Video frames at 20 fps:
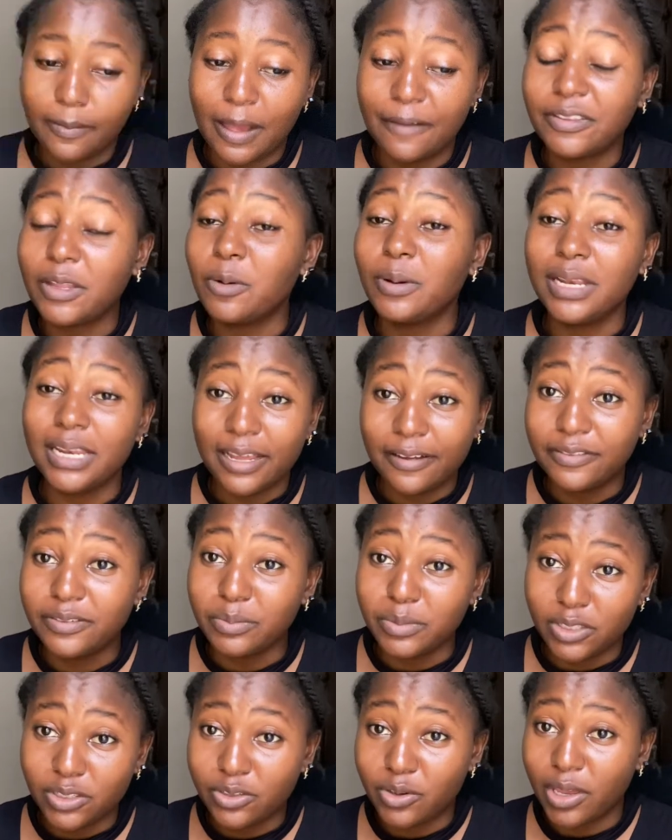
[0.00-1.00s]
after we left
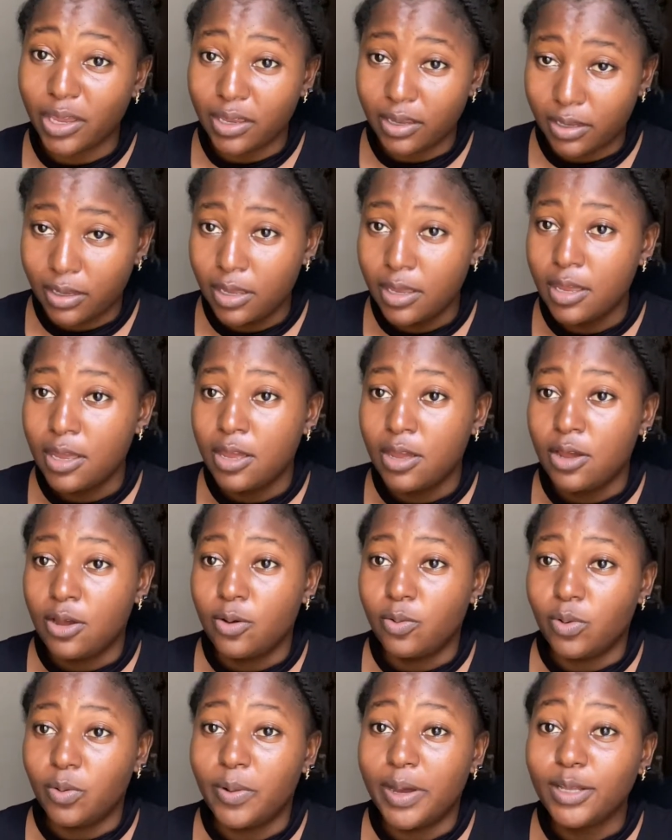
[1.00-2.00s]
miskay
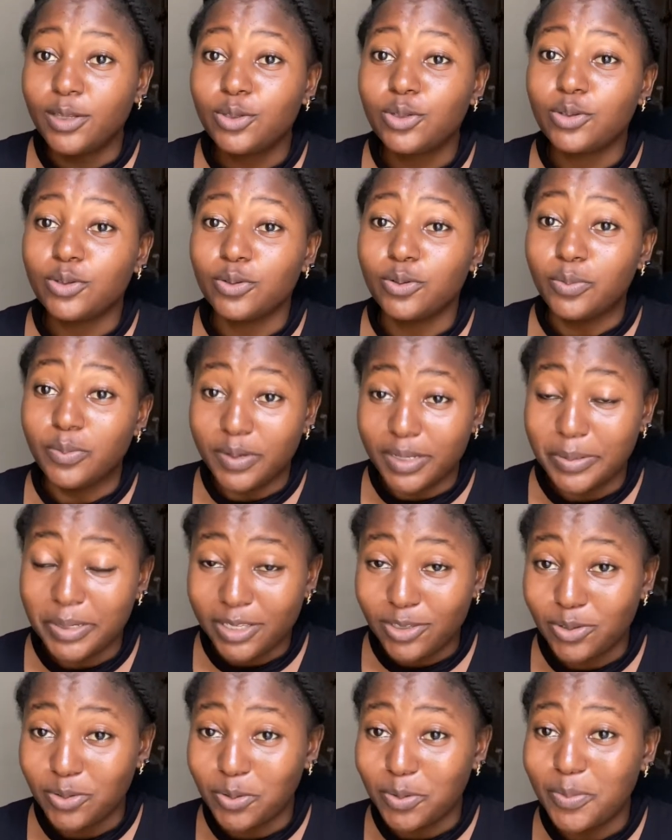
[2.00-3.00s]
we went to
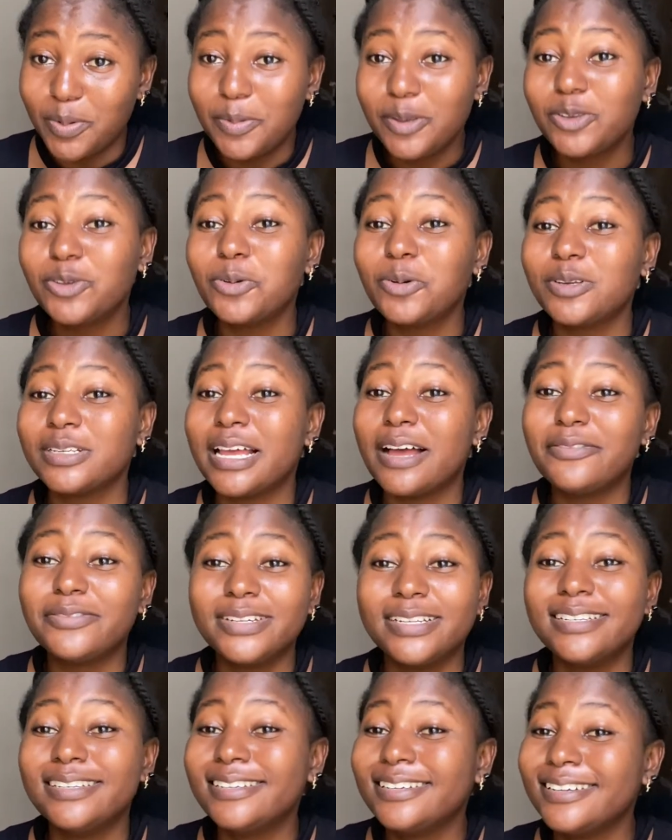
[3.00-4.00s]
miniso miniso was
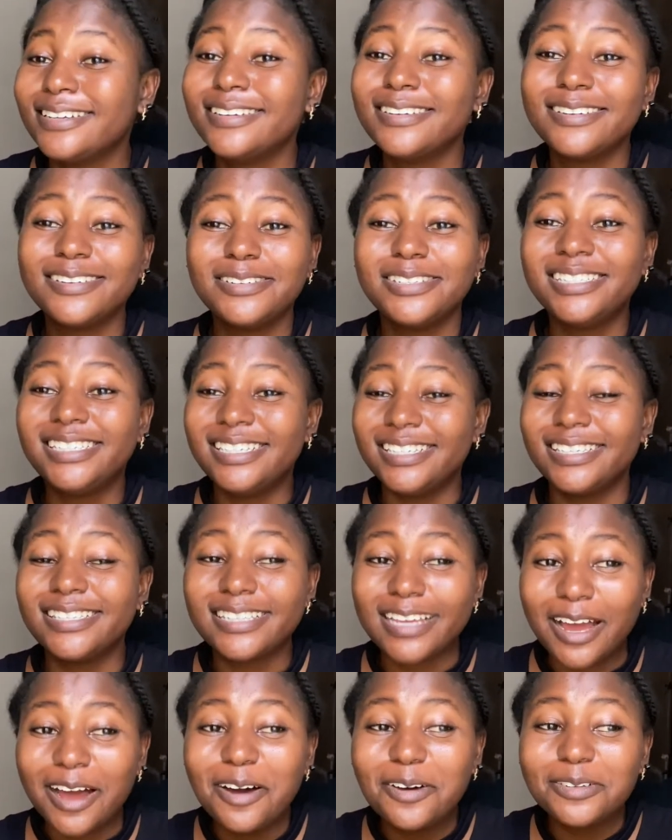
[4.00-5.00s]
having
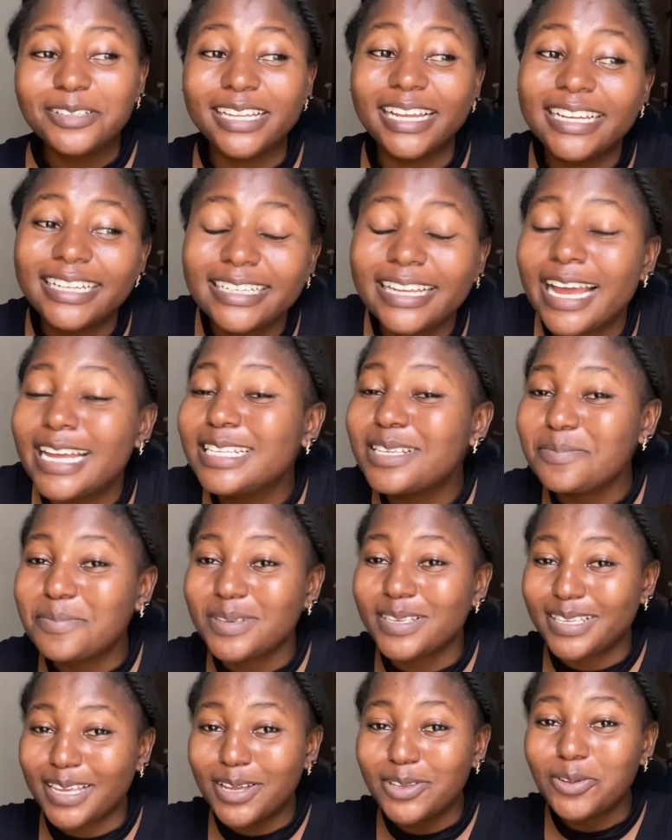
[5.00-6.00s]
discount like 90
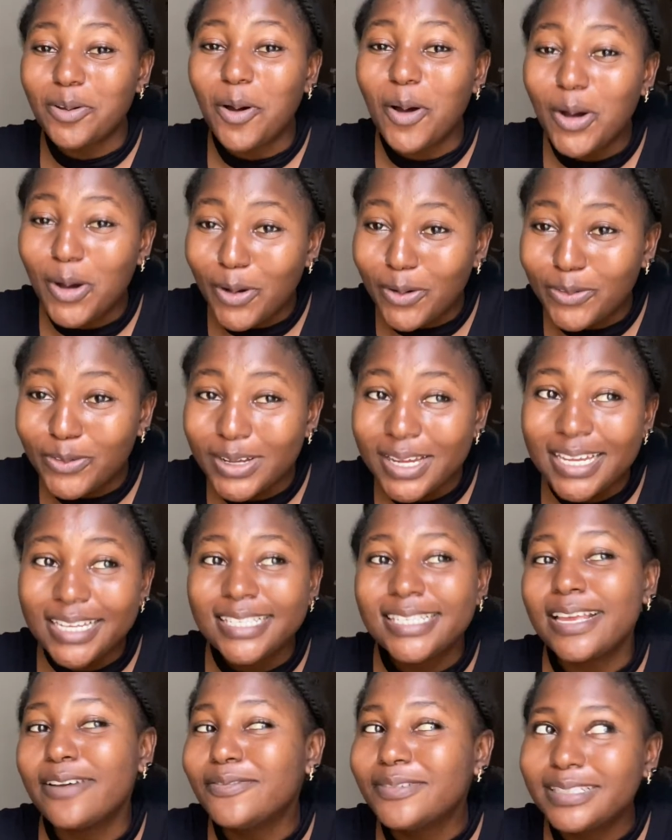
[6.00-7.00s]
percent off
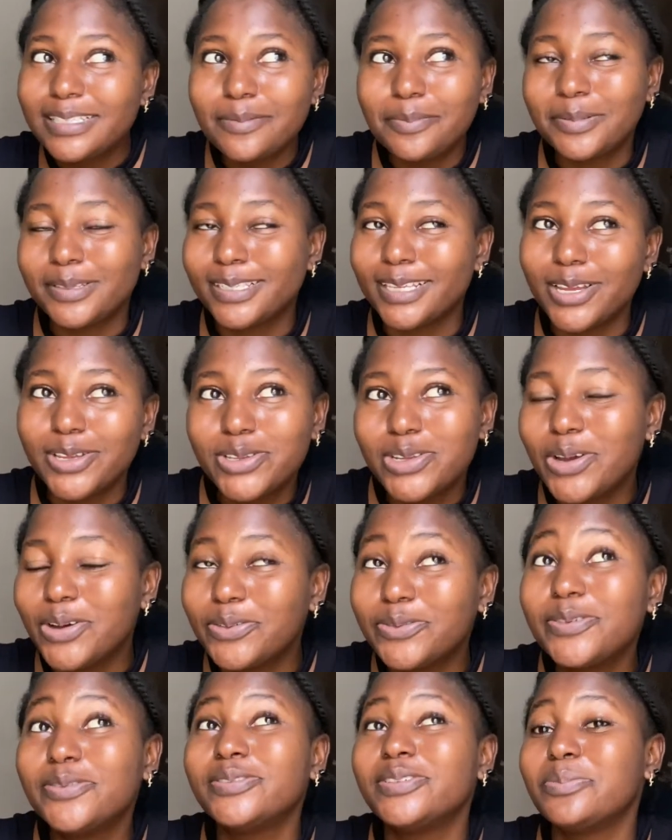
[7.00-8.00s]
70 percent
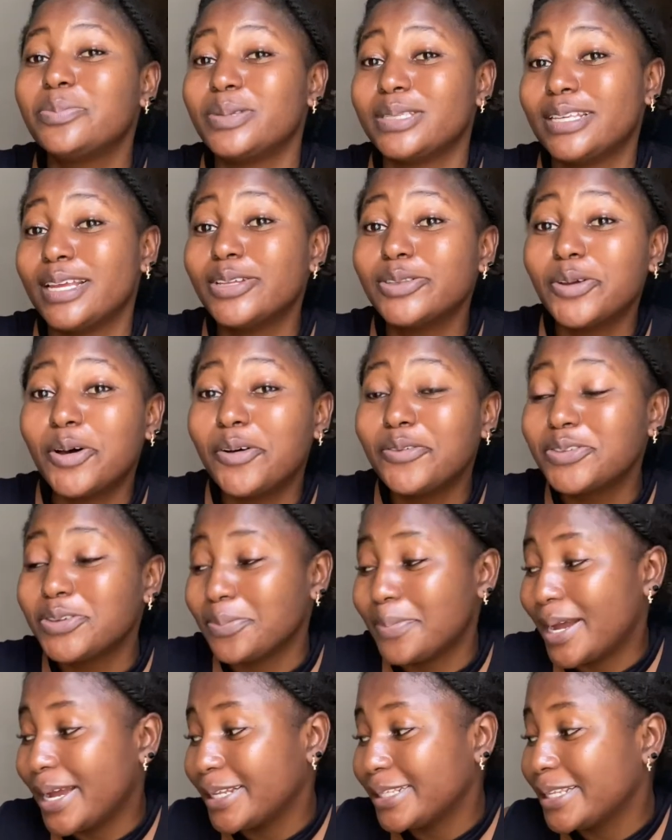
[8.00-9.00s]
off 50 percent off some
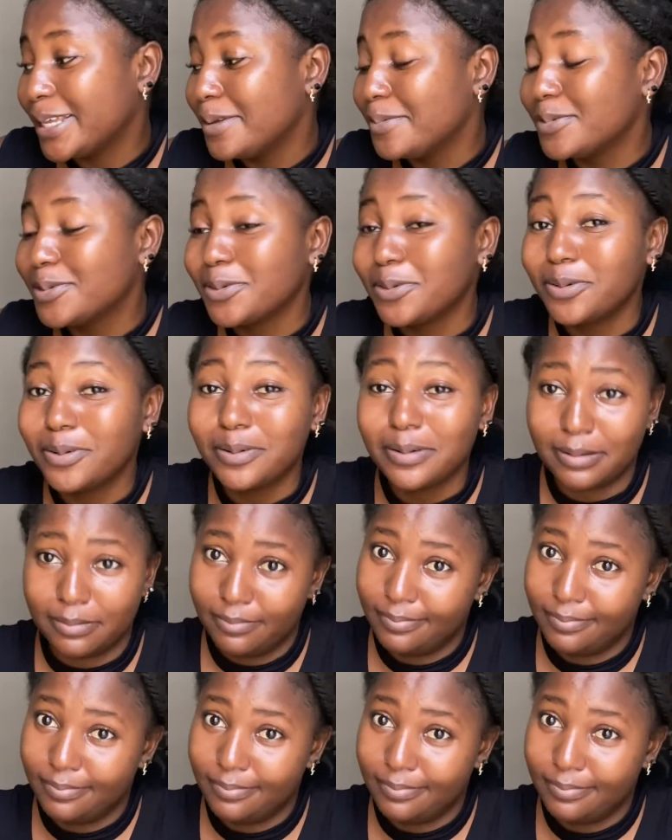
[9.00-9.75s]
items so